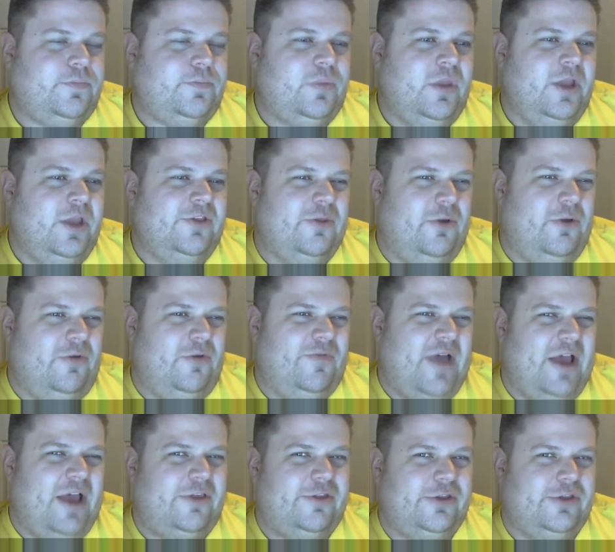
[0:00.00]
It's a little
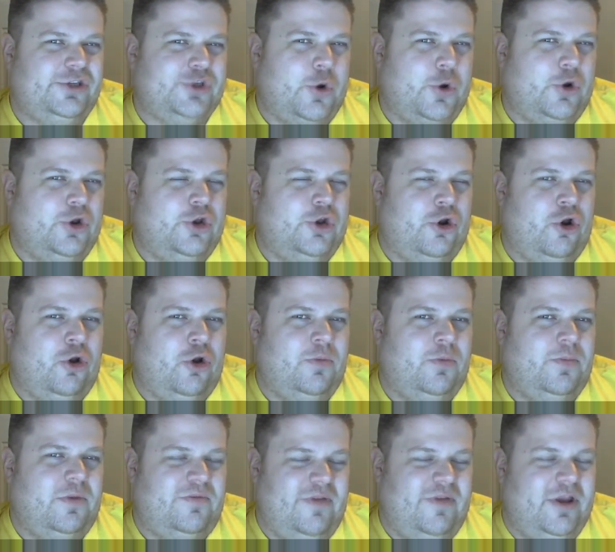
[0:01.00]
shorter term,
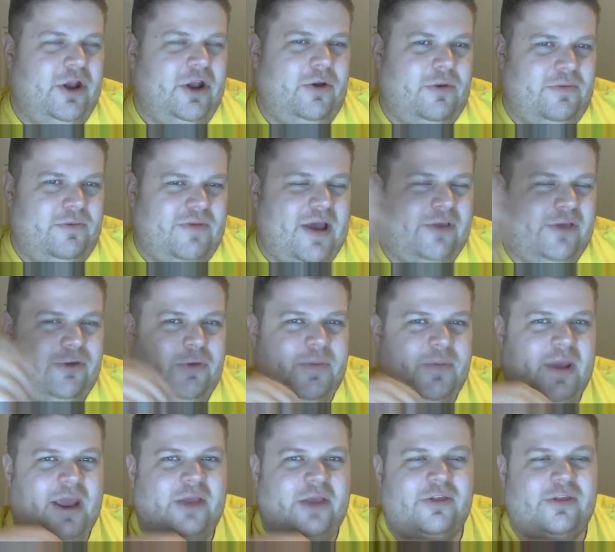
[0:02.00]
faster
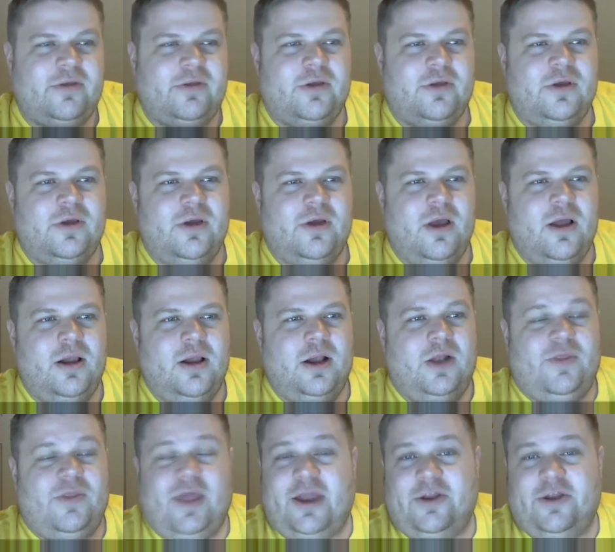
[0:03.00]
paced
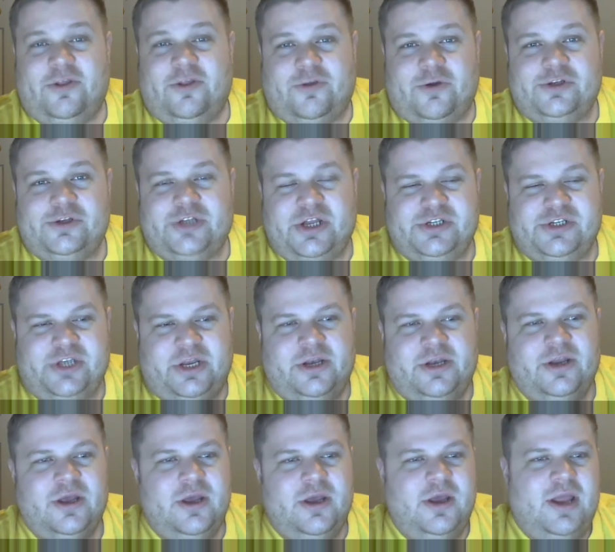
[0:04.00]
than search
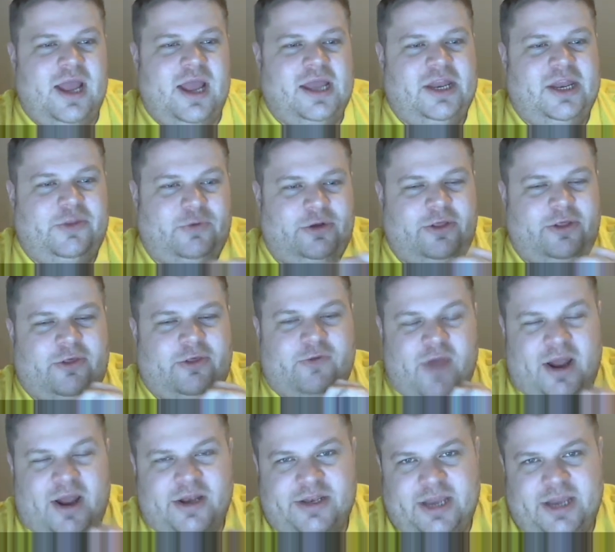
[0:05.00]
engine, and it's one of
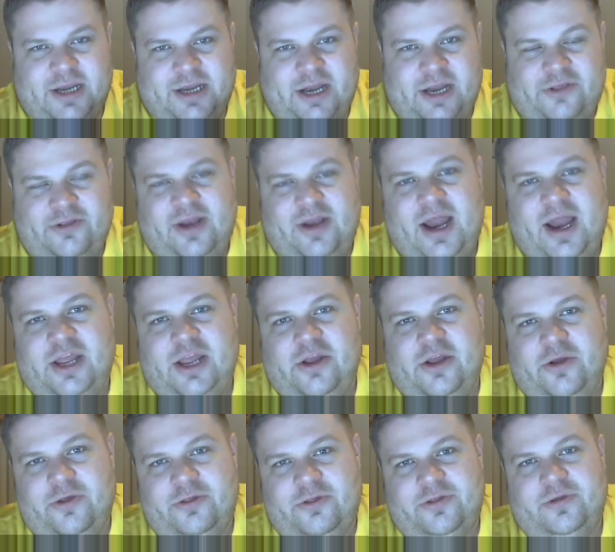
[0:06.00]
the techniques that I
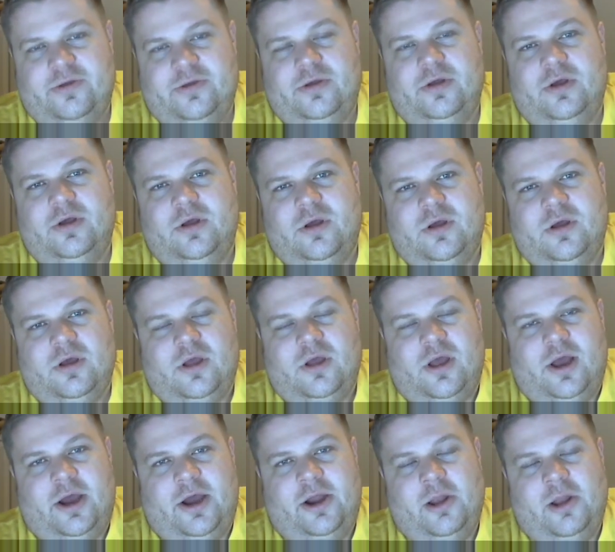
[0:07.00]
use
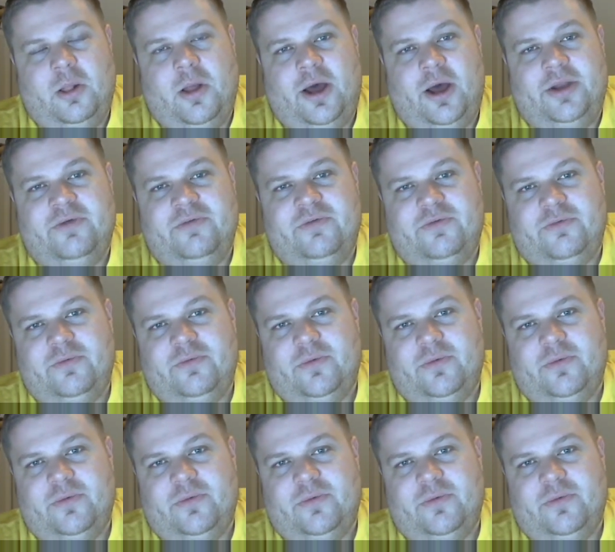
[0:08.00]
on a lot of